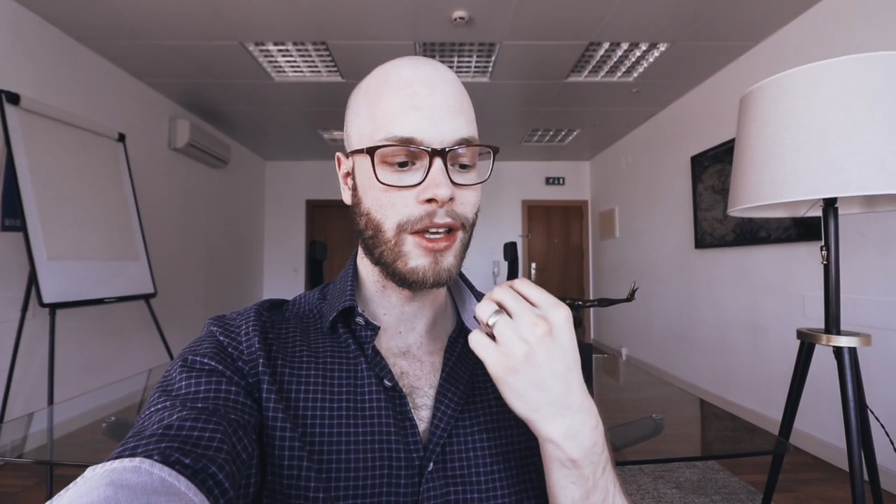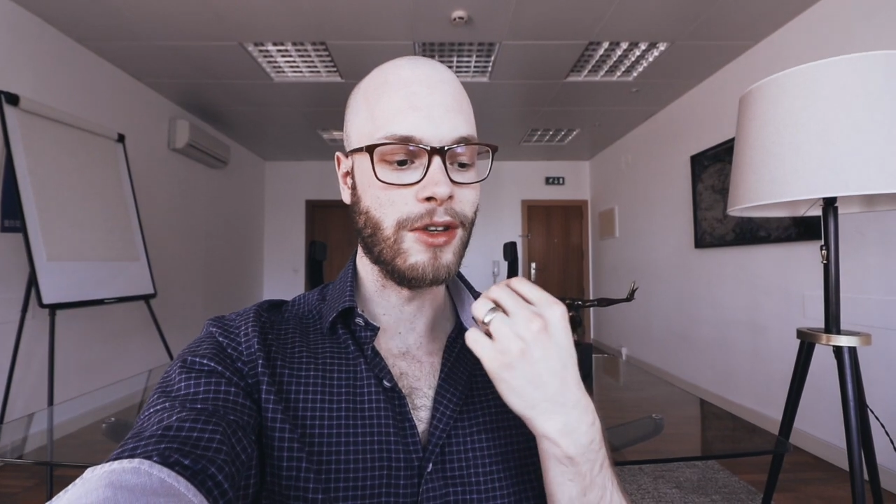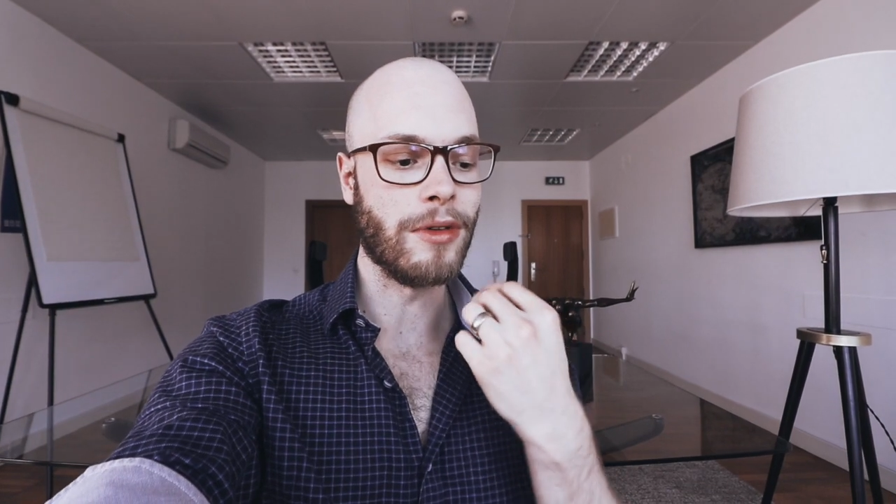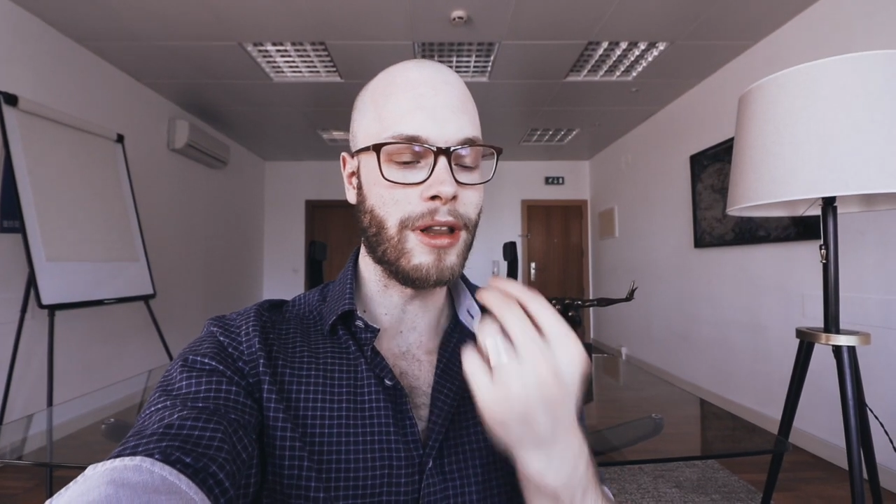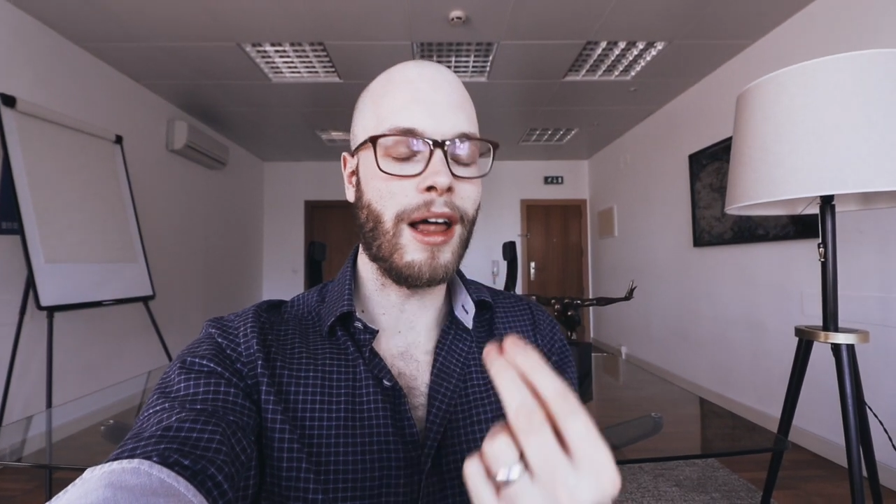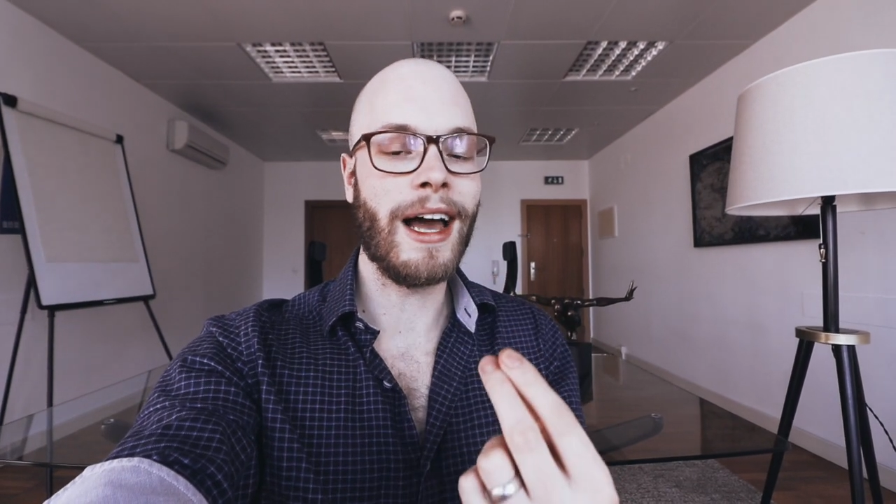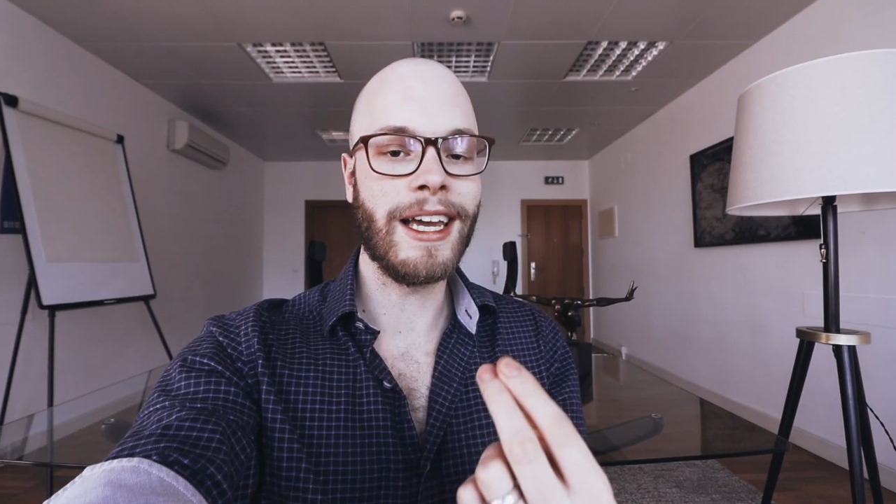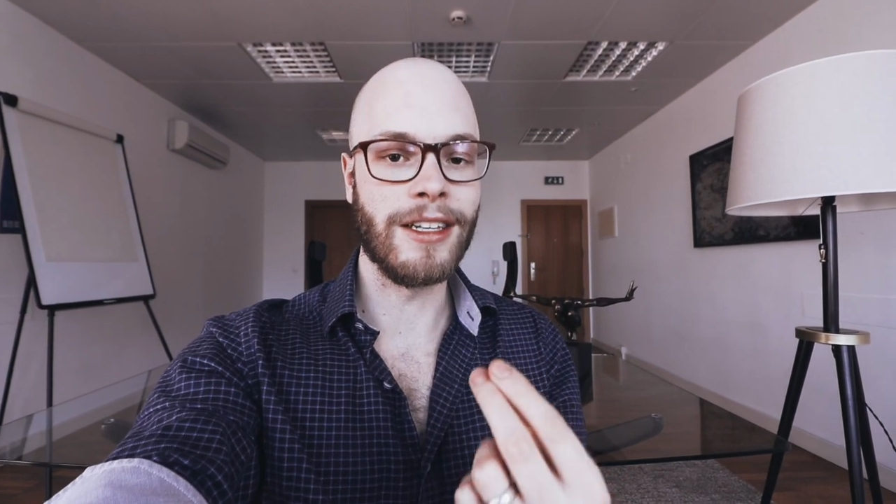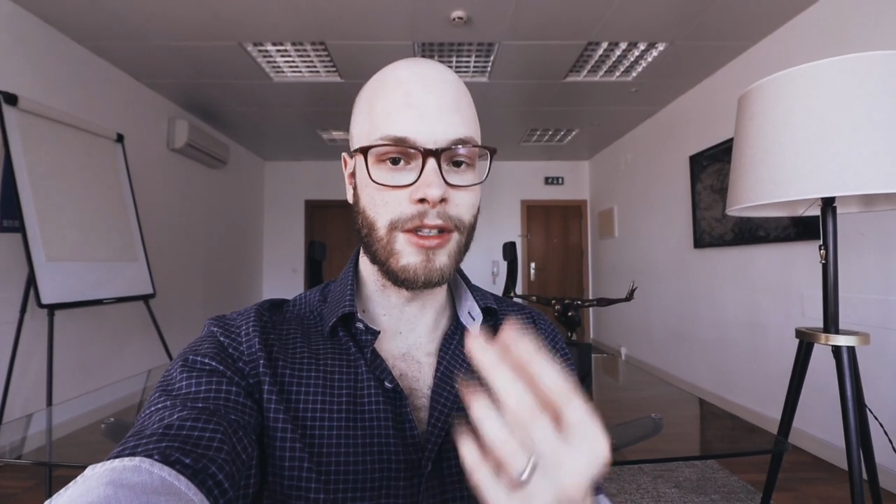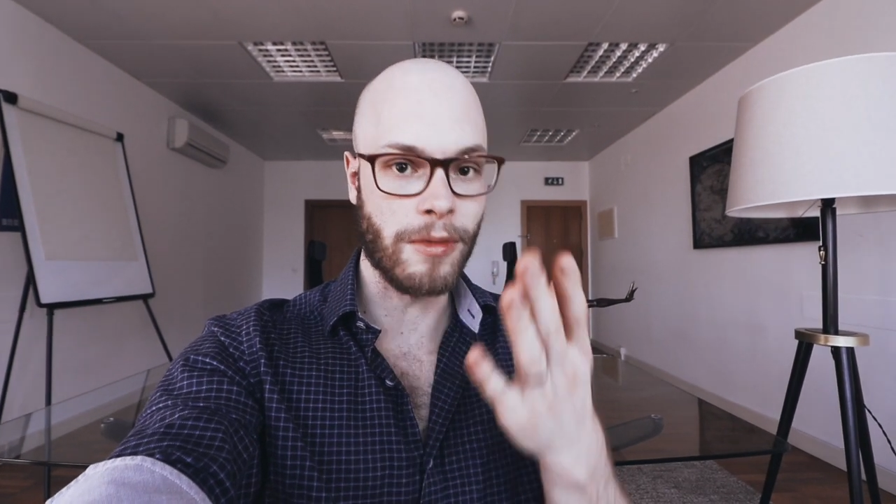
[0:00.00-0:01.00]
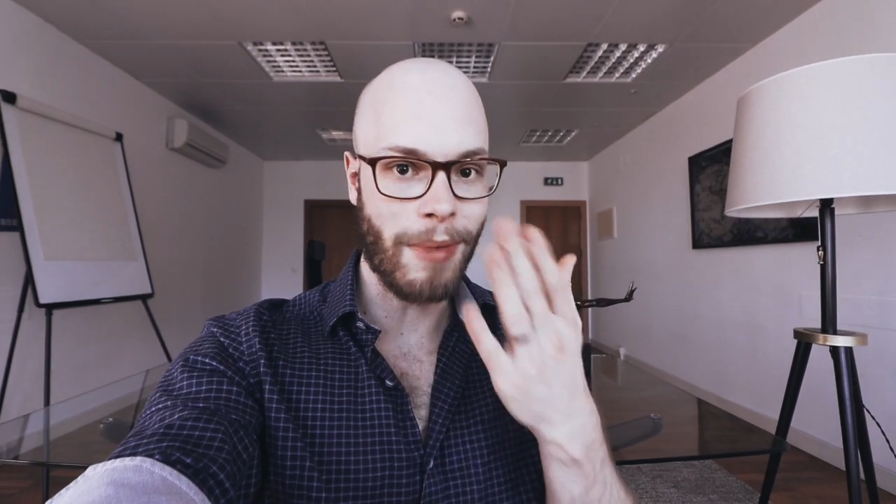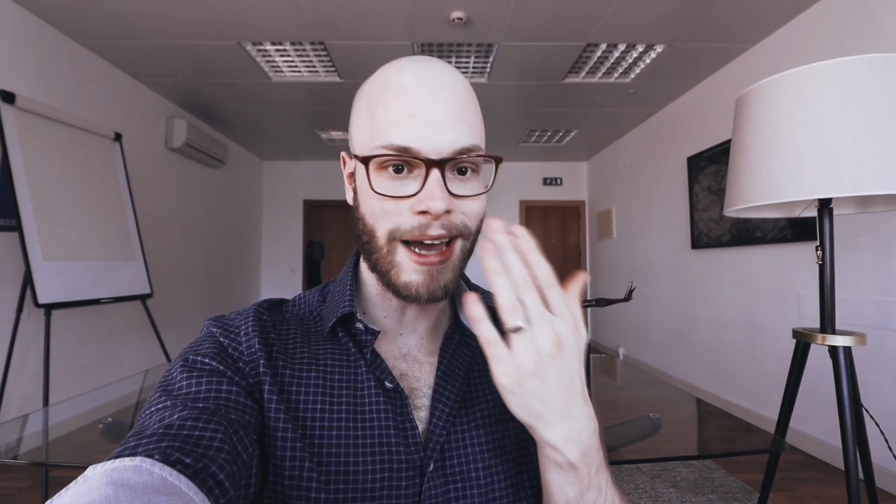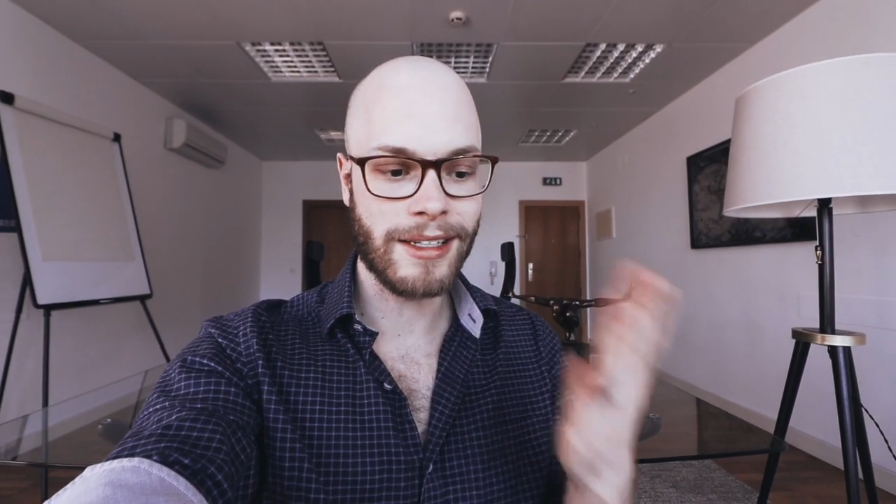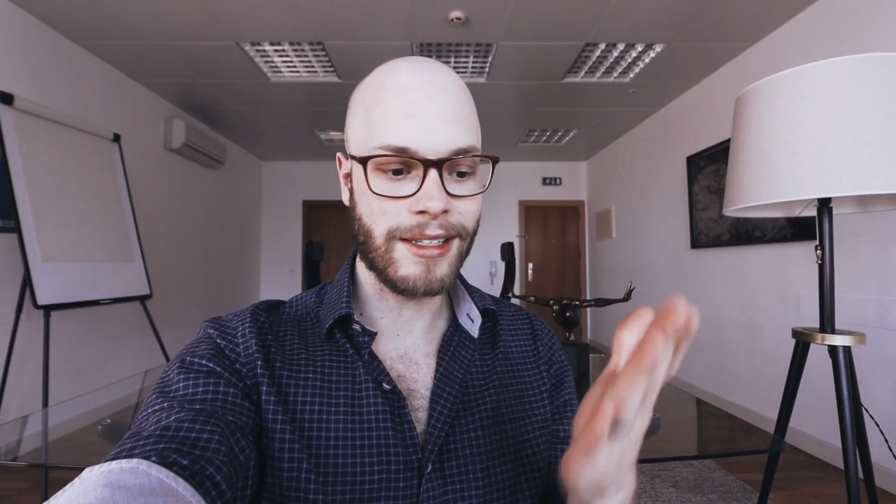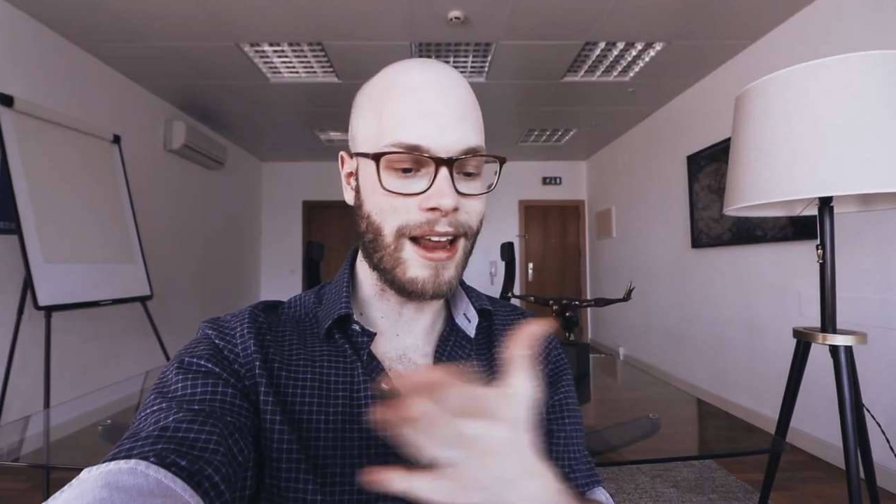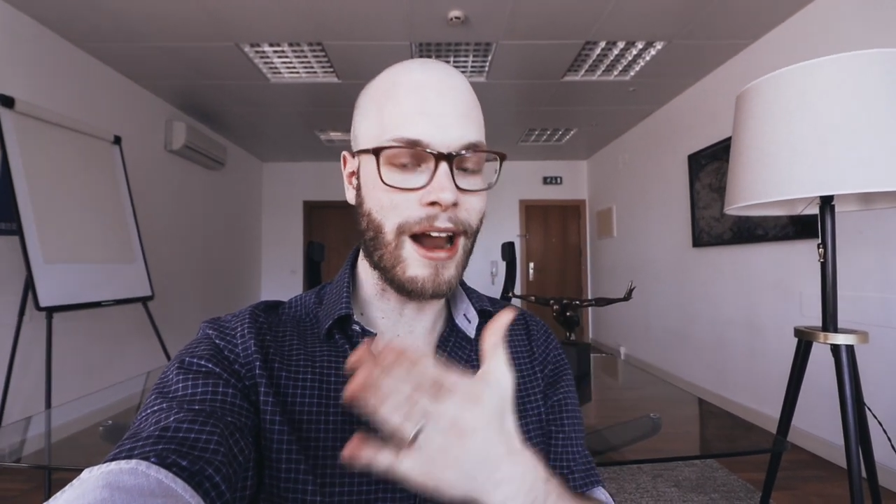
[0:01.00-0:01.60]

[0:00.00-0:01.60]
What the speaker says: you're aligned, your mindset,